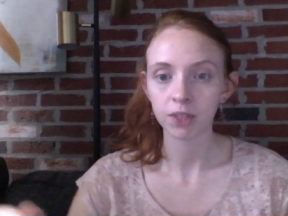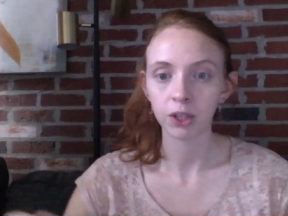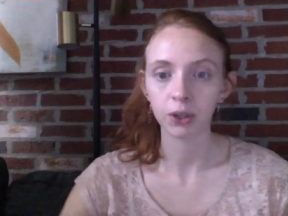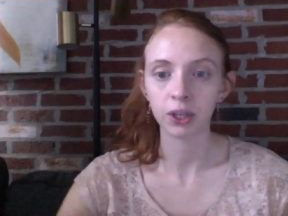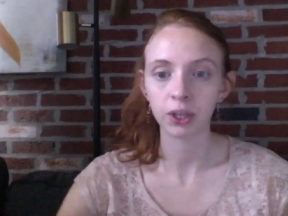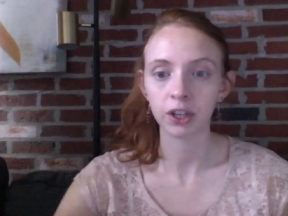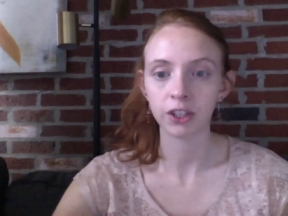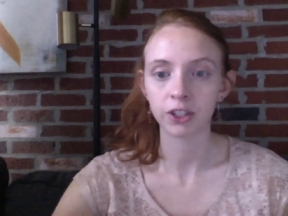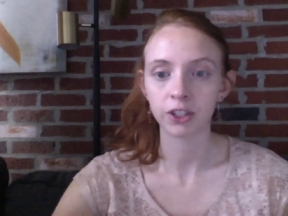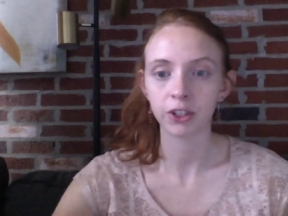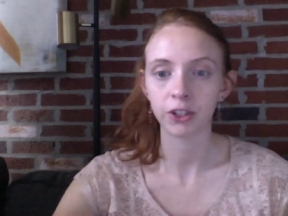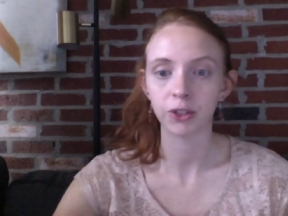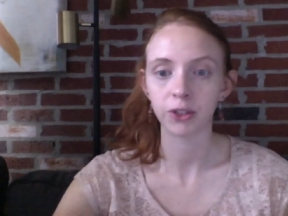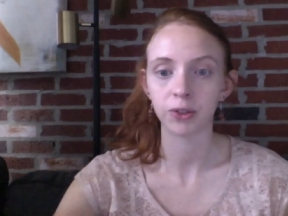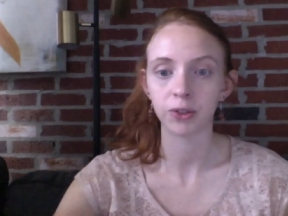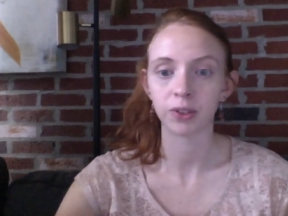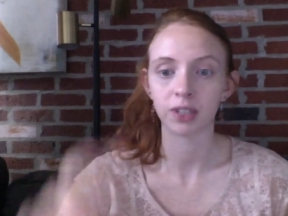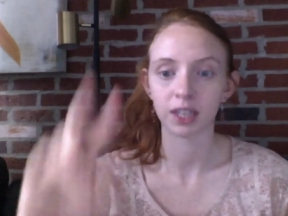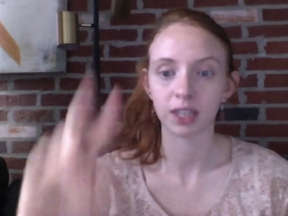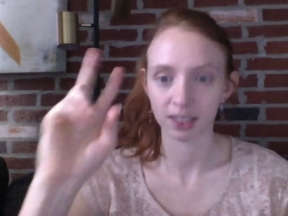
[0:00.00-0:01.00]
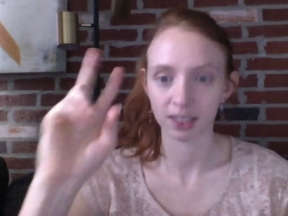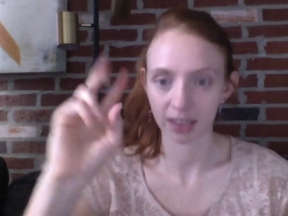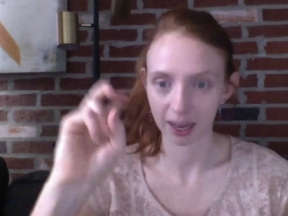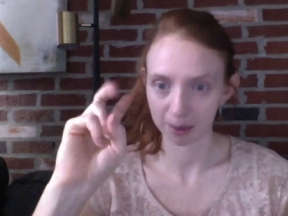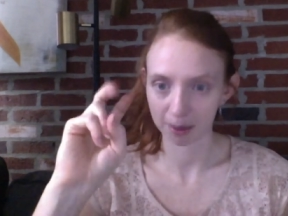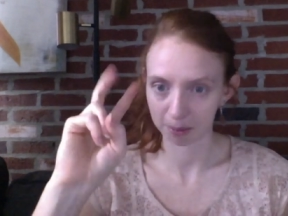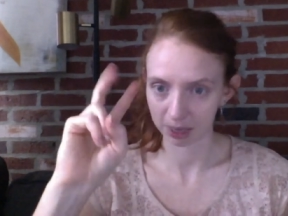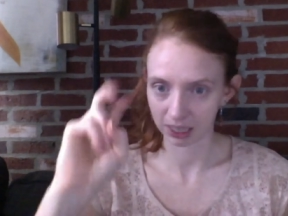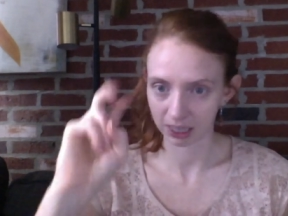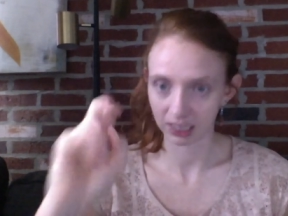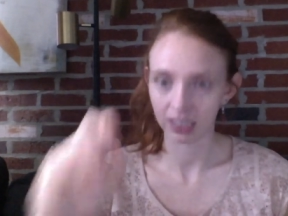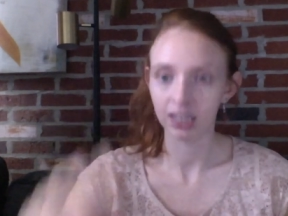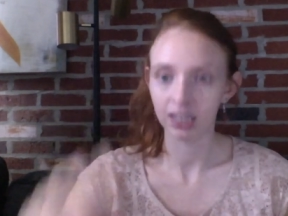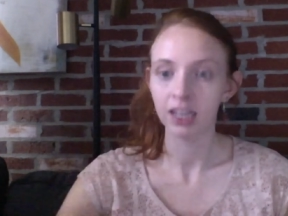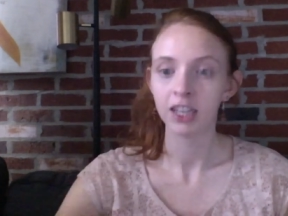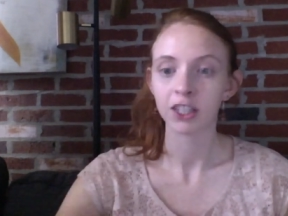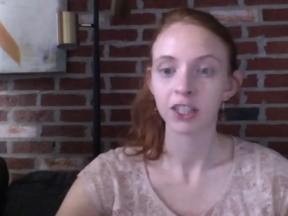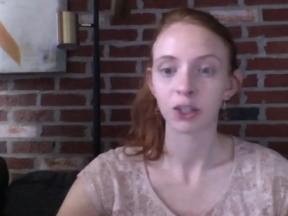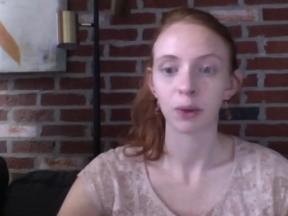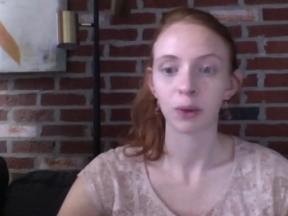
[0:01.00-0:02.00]
You can also use dead money
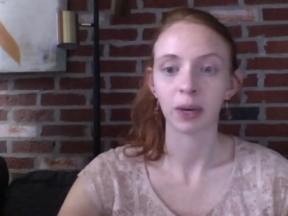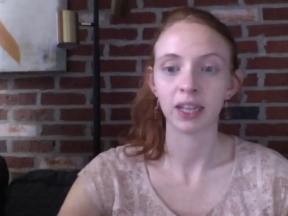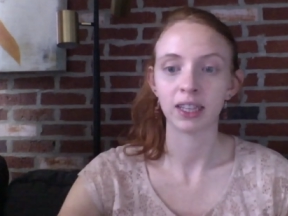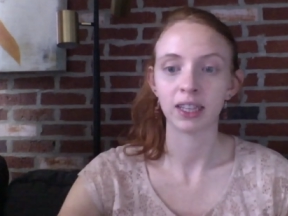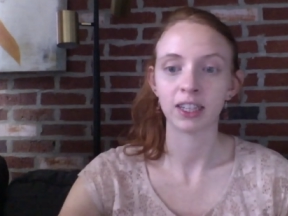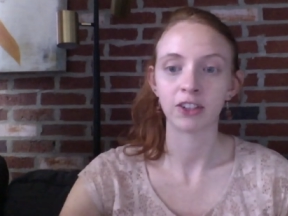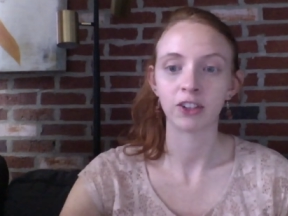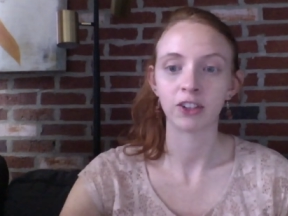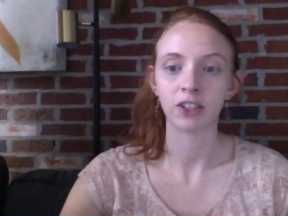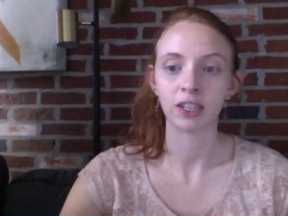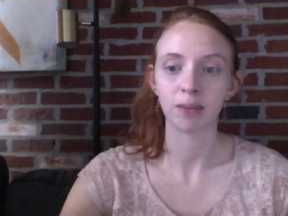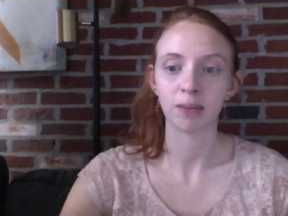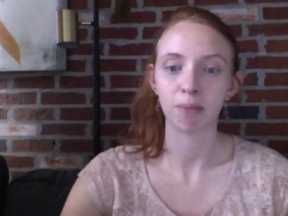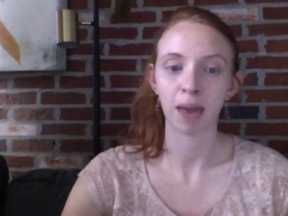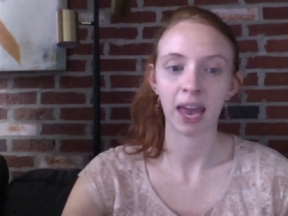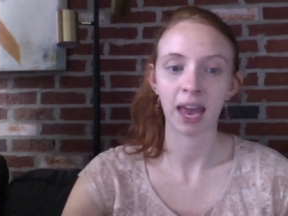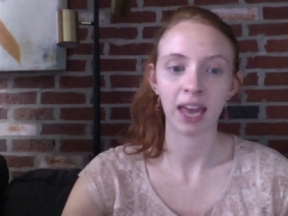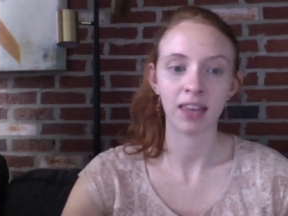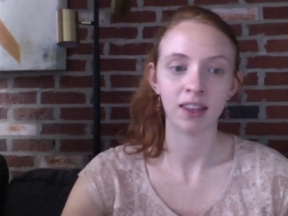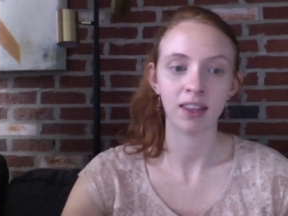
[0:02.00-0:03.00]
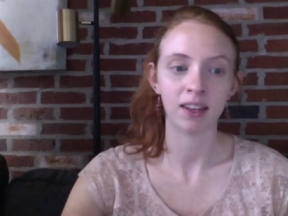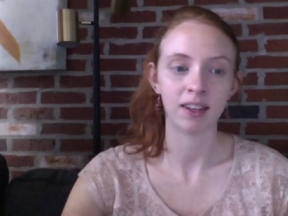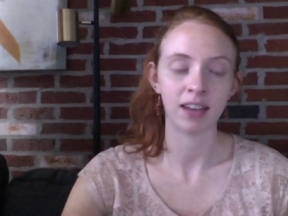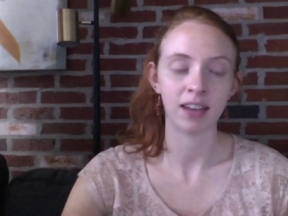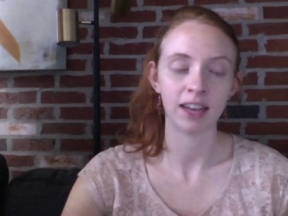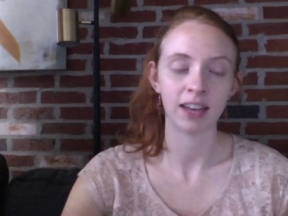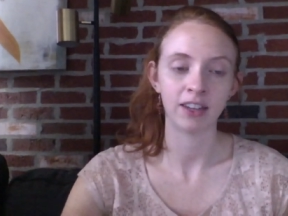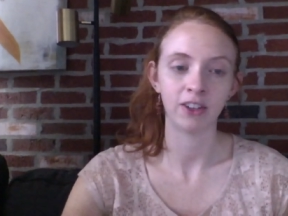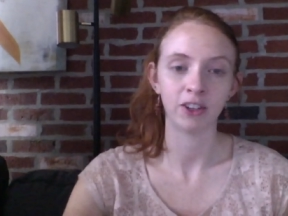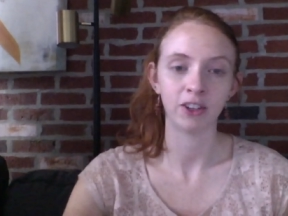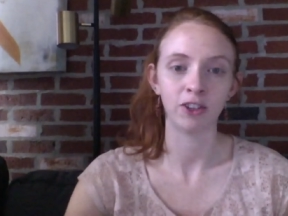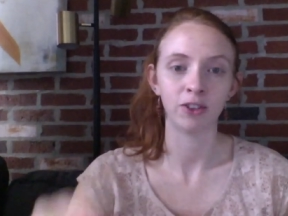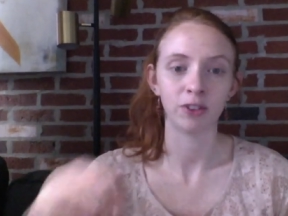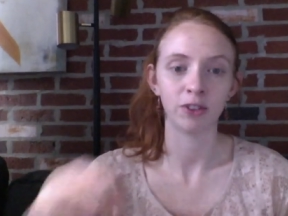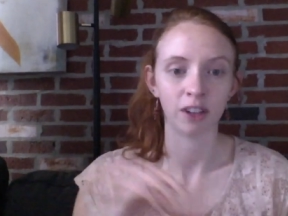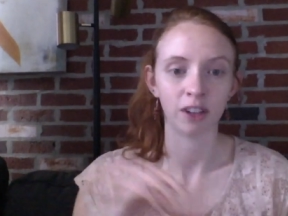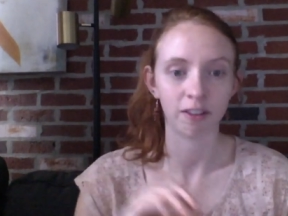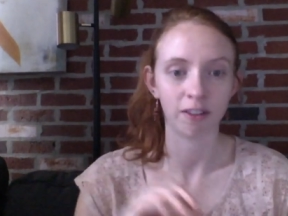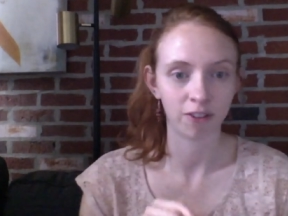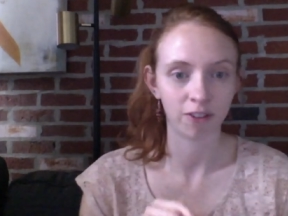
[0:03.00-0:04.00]
to quite literally pay the dead to do
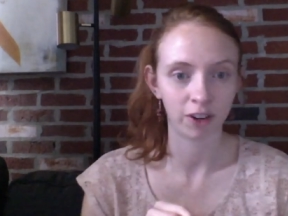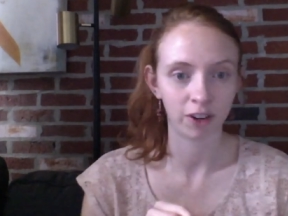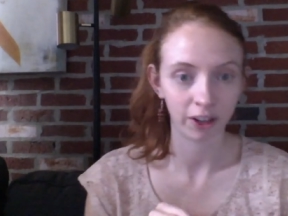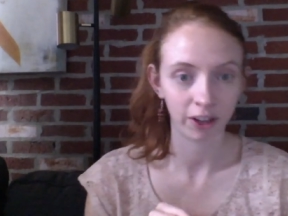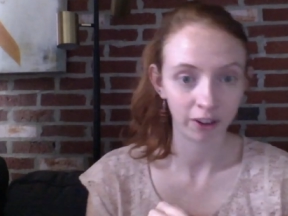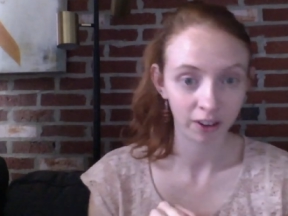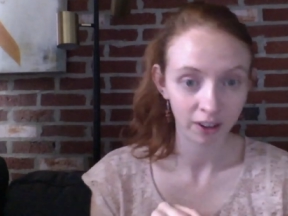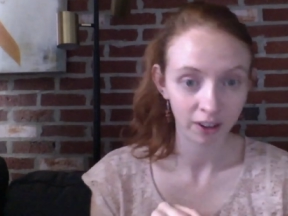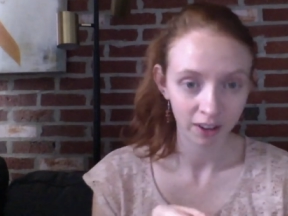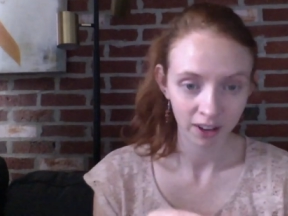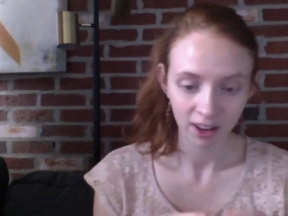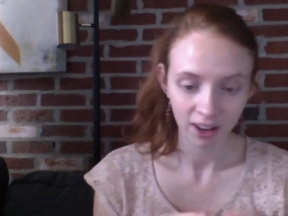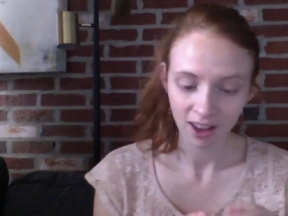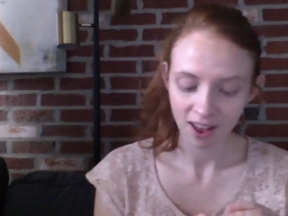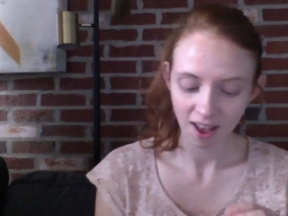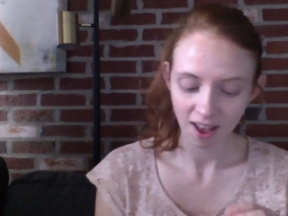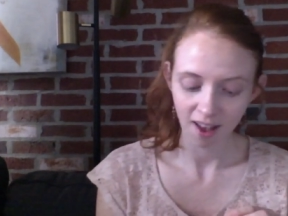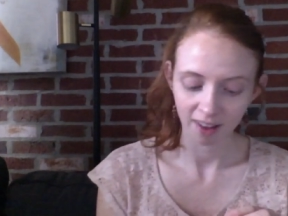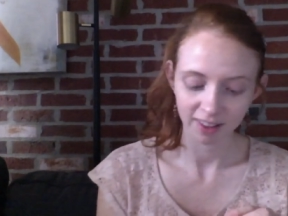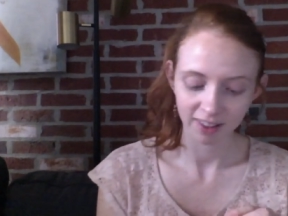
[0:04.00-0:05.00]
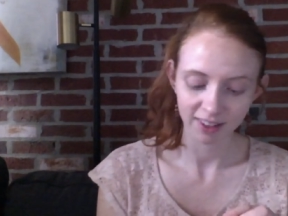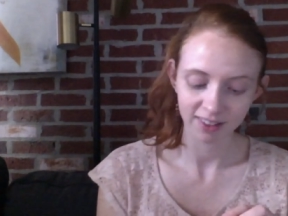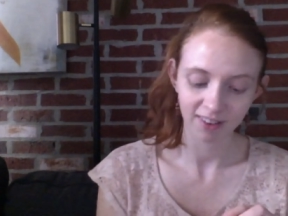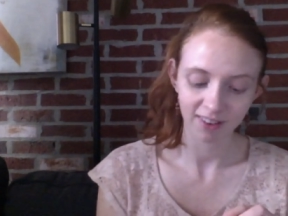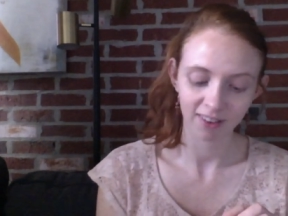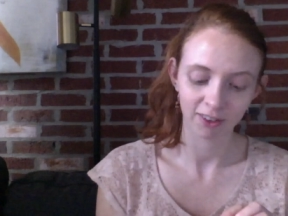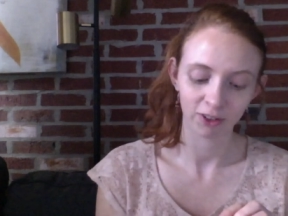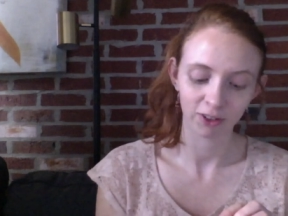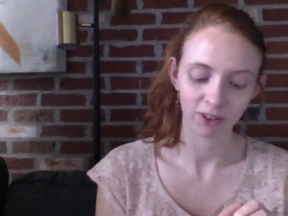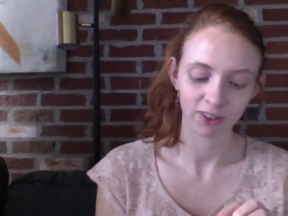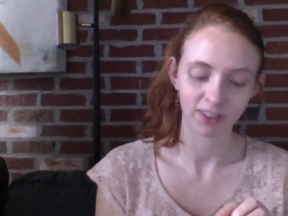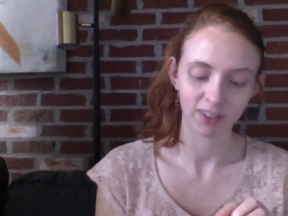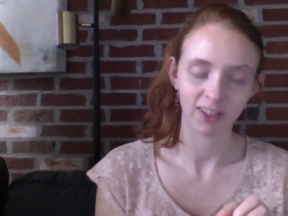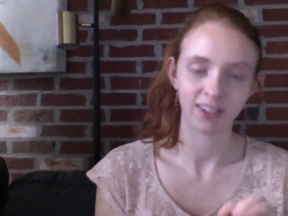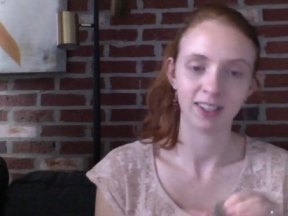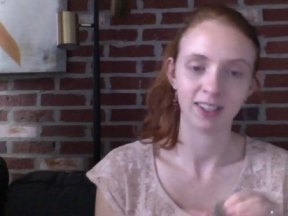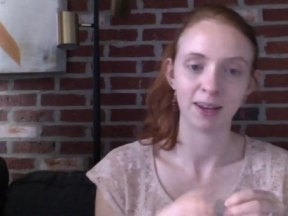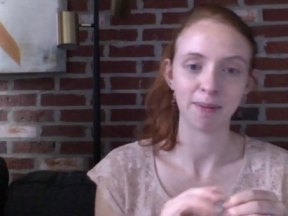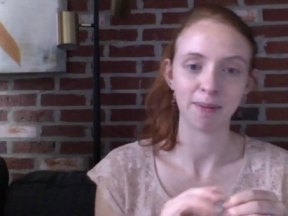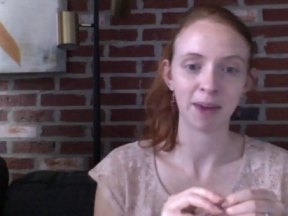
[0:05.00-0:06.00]
stuff for you. Ah, that's an
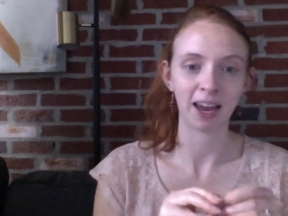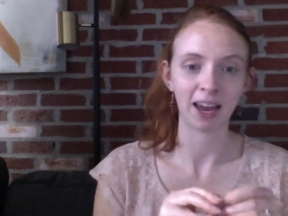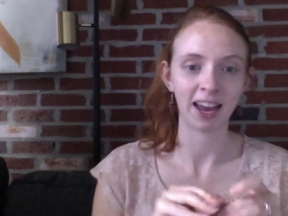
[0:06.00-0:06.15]
interesting tip.